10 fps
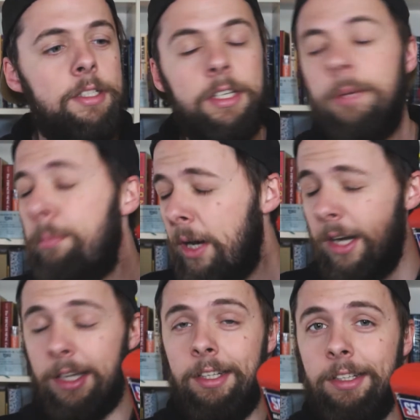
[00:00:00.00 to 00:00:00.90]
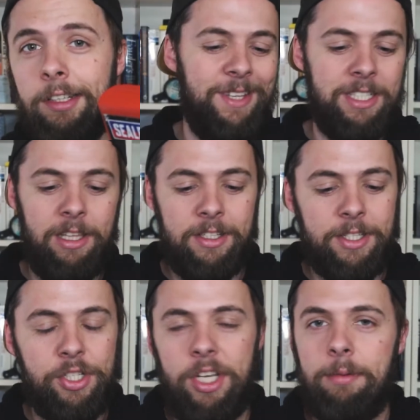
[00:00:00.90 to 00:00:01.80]
So it's a bargain. There's lots
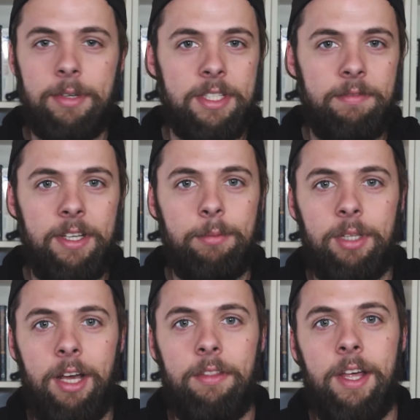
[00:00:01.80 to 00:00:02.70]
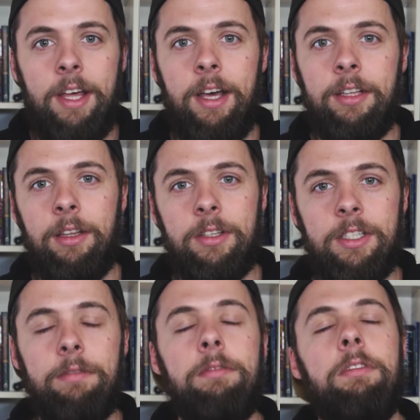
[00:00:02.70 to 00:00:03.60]
of cheap ones available out there and lots
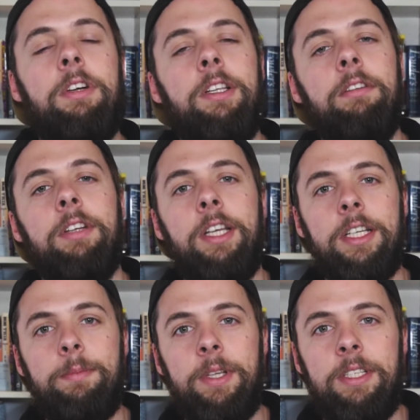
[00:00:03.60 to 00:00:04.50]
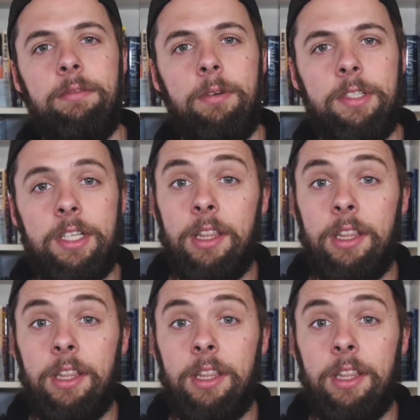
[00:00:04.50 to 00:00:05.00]
of really expensive ones,